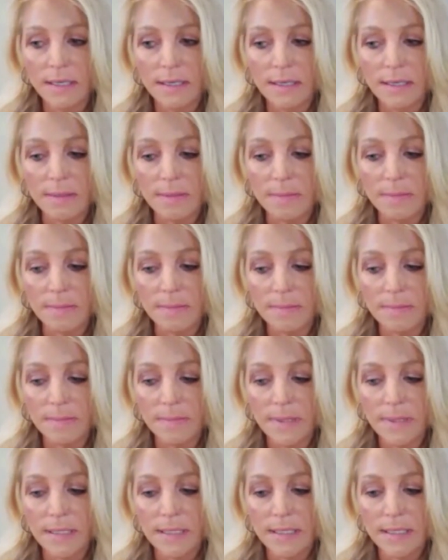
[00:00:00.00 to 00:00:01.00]
um,
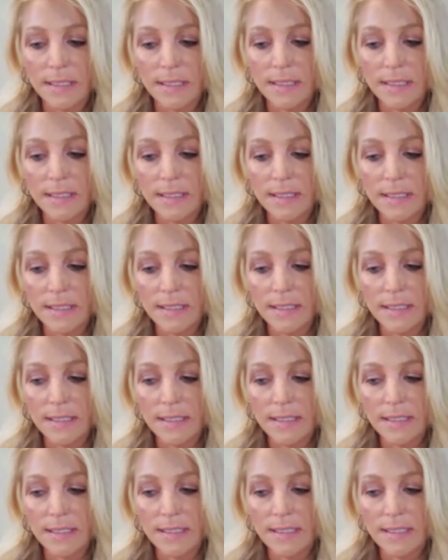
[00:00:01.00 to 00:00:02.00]
it,
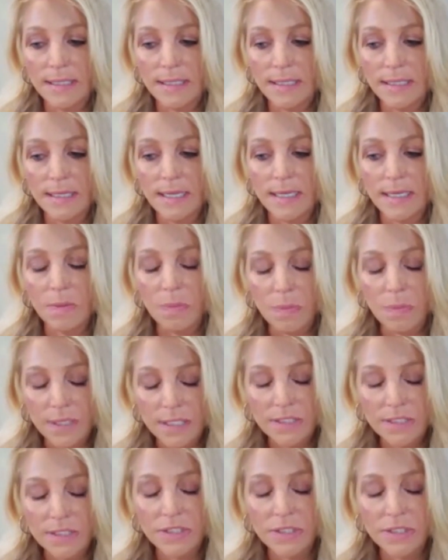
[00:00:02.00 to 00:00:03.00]
I
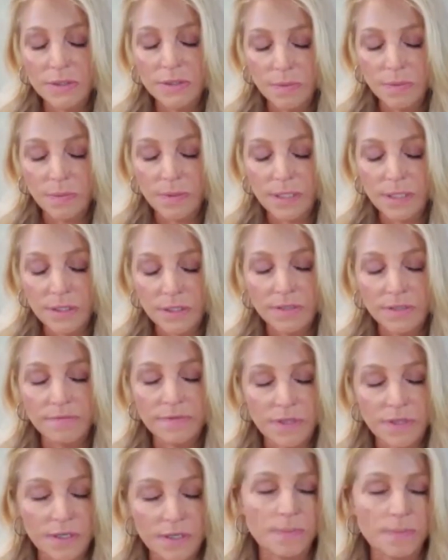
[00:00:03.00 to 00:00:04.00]
wish we could have
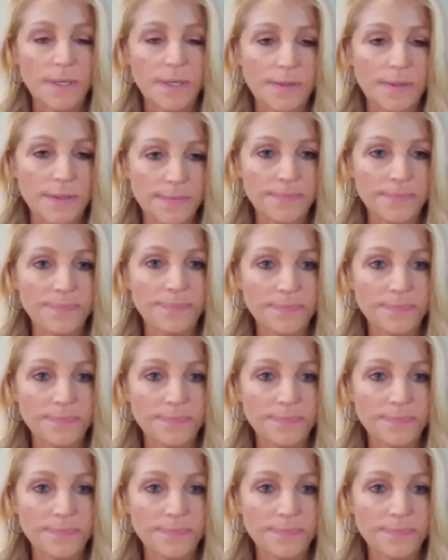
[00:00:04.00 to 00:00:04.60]
talked about it.